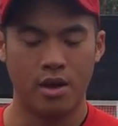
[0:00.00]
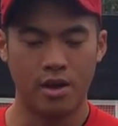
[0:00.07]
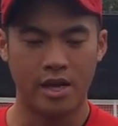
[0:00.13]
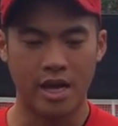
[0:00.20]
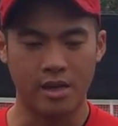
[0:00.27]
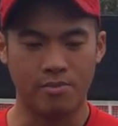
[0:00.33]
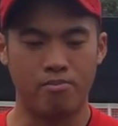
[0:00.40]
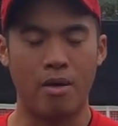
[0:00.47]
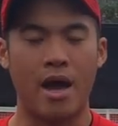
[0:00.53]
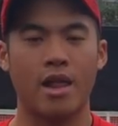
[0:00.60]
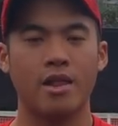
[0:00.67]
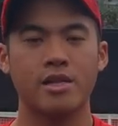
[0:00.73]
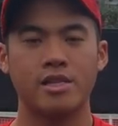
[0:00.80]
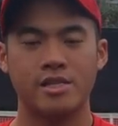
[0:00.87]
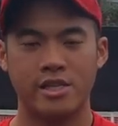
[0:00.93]
Again,
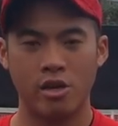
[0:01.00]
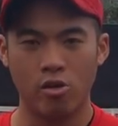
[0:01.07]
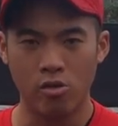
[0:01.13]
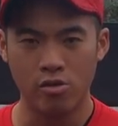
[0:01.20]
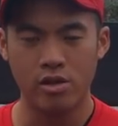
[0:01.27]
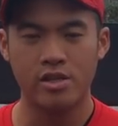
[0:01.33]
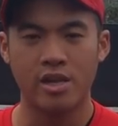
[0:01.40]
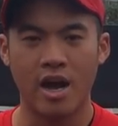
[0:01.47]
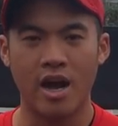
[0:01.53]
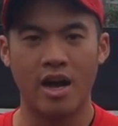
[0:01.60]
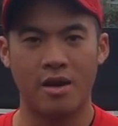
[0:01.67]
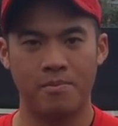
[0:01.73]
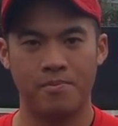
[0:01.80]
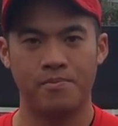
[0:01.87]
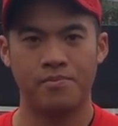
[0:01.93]
balance is the only
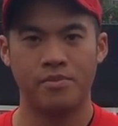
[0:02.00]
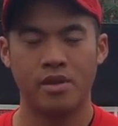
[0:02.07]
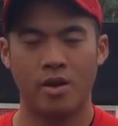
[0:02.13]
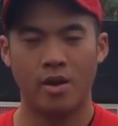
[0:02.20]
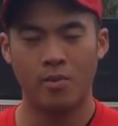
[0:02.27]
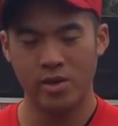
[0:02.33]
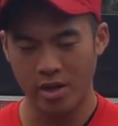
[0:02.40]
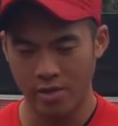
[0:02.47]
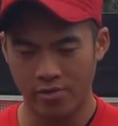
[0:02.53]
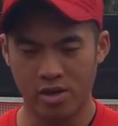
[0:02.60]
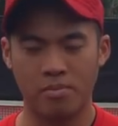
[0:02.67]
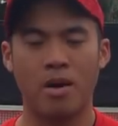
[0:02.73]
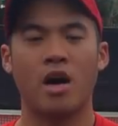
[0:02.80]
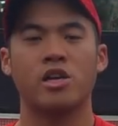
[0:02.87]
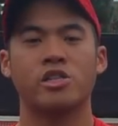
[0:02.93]
time, and when you have
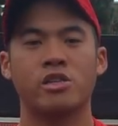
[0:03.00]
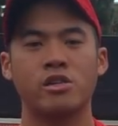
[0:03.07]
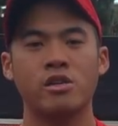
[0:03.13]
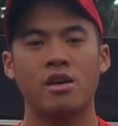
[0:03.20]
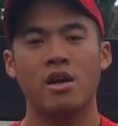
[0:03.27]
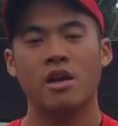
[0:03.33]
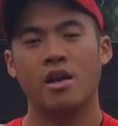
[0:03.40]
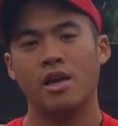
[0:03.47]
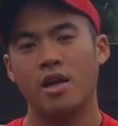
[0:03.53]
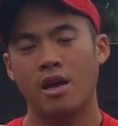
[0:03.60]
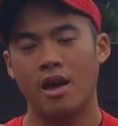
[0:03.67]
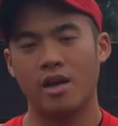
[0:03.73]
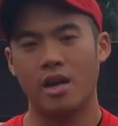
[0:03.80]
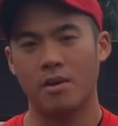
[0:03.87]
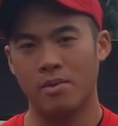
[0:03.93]
good posture,
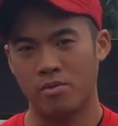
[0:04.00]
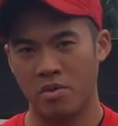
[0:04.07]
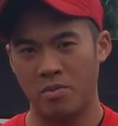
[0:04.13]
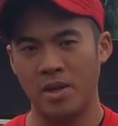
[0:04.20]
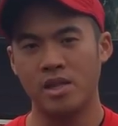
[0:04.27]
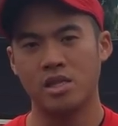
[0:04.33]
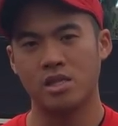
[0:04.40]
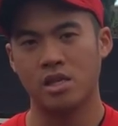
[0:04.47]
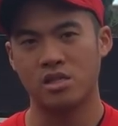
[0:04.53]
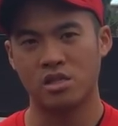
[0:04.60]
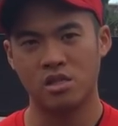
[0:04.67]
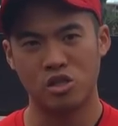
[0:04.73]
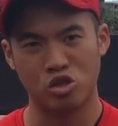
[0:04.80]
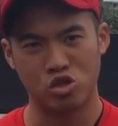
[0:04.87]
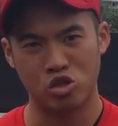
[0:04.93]
again, I'm going to repeat this
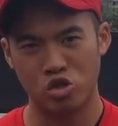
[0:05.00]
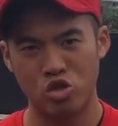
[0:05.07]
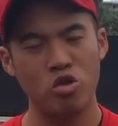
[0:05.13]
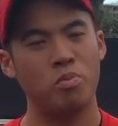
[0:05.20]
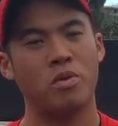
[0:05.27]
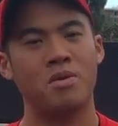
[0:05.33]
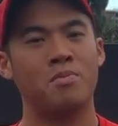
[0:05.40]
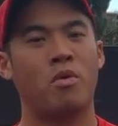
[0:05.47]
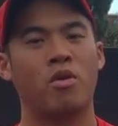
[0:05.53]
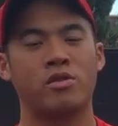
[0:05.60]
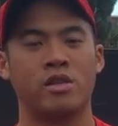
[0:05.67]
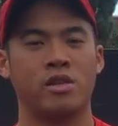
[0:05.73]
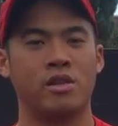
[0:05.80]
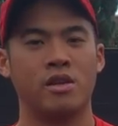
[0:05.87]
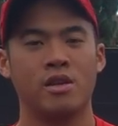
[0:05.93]
because this is super
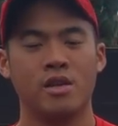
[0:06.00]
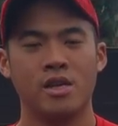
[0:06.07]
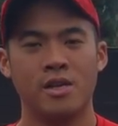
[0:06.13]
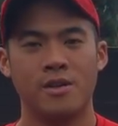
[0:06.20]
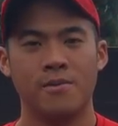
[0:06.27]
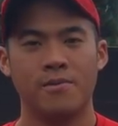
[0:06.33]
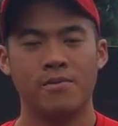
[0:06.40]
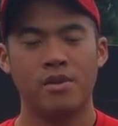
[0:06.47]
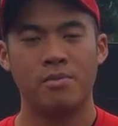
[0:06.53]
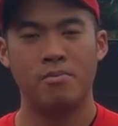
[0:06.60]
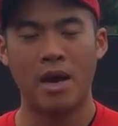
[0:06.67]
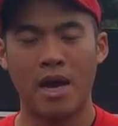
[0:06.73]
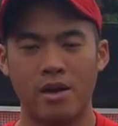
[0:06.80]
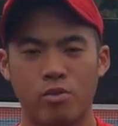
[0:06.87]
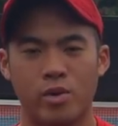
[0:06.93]
important.
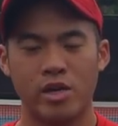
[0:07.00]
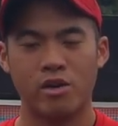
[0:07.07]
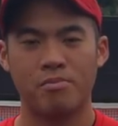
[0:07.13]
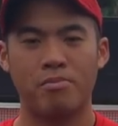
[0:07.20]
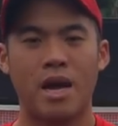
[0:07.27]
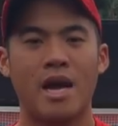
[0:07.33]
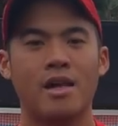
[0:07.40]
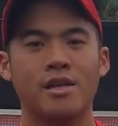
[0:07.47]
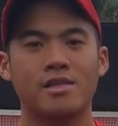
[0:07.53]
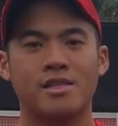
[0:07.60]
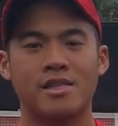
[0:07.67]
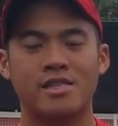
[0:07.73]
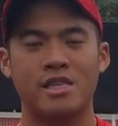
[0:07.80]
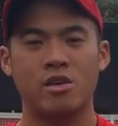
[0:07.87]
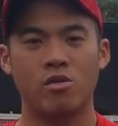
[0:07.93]
When you're balanced,
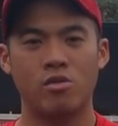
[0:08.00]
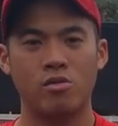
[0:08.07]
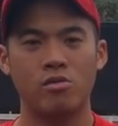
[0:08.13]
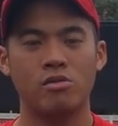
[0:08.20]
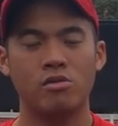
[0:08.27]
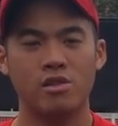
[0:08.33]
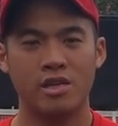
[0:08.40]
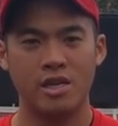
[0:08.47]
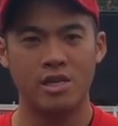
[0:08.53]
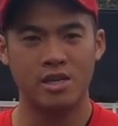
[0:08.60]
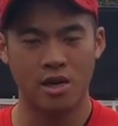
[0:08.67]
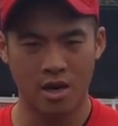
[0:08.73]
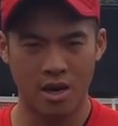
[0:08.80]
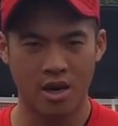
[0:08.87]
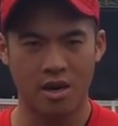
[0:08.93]
it's the only
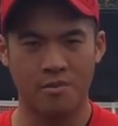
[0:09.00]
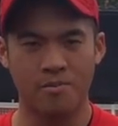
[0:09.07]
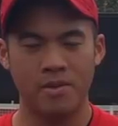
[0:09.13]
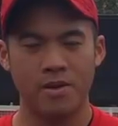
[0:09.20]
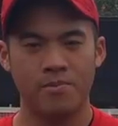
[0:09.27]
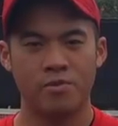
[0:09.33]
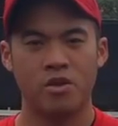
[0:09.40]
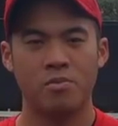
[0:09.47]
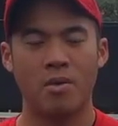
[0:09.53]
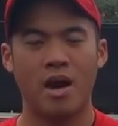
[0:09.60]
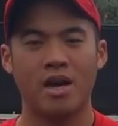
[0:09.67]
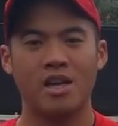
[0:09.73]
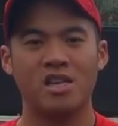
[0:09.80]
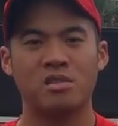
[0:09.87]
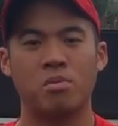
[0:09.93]
time your
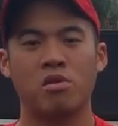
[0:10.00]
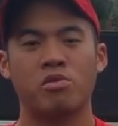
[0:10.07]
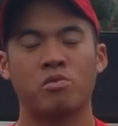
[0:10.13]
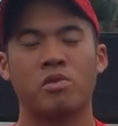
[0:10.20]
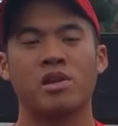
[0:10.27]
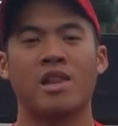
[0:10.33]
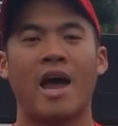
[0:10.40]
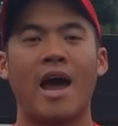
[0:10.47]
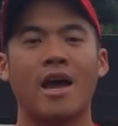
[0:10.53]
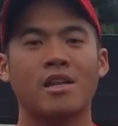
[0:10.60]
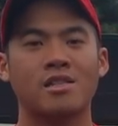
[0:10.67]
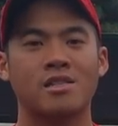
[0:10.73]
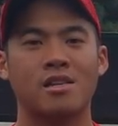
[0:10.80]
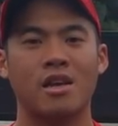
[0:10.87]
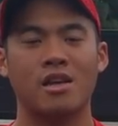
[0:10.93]
body is both
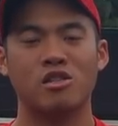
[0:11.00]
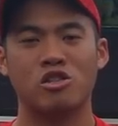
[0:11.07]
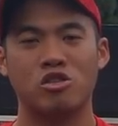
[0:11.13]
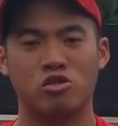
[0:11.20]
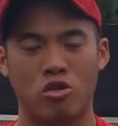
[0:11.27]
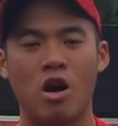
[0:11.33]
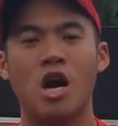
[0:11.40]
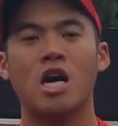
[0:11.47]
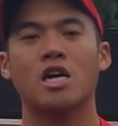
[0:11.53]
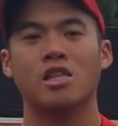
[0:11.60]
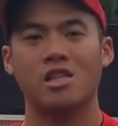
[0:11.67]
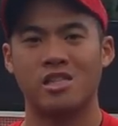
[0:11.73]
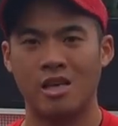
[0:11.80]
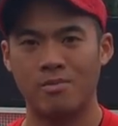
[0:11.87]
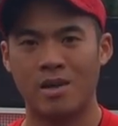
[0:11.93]
relaxed and strong at
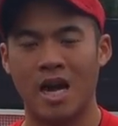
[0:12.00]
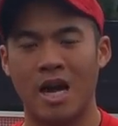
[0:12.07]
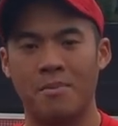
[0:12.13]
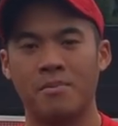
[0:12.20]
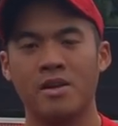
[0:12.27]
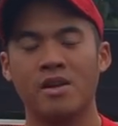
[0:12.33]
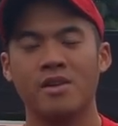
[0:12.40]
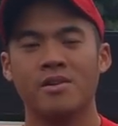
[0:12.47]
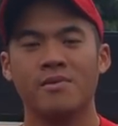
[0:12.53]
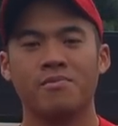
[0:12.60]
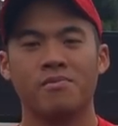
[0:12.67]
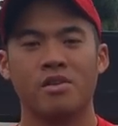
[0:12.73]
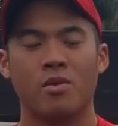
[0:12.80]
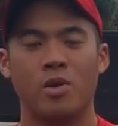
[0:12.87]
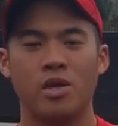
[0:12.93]
the same time.
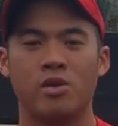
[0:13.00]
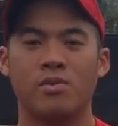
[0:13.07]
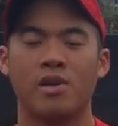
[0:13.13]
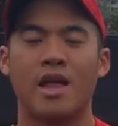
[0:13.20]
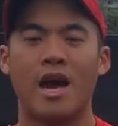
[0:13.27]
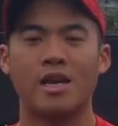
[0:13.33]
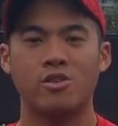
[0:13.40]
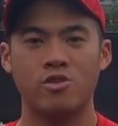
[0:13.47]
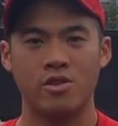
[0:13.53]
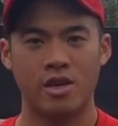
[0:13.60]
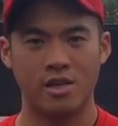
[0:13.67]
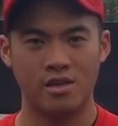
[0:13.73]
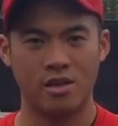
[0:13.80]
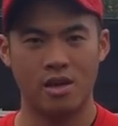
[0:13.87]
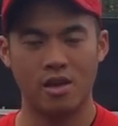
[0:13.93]
When you're relaxed, you can
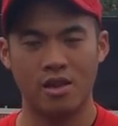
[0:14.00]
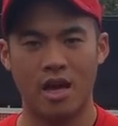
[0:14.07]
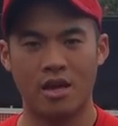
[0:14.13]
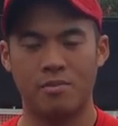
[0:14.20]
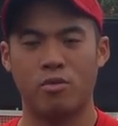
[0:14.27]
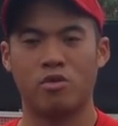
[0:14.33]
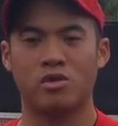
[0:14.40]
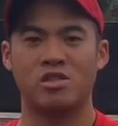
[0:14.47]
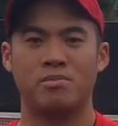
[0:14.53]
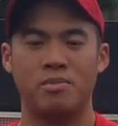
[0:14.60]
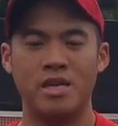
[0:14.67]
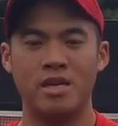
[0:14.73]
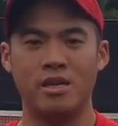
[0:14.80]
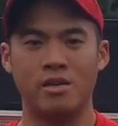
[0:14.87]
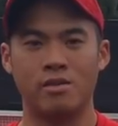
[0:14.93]
get a lot more
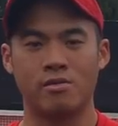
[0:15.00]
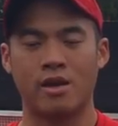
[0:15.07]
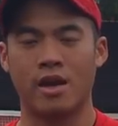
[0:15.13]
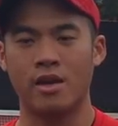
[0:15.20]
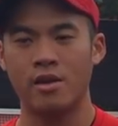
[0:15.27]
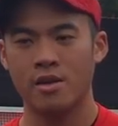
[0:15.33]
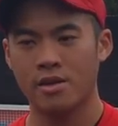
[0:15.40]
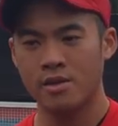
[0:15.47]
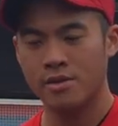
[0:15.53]
speed, okay?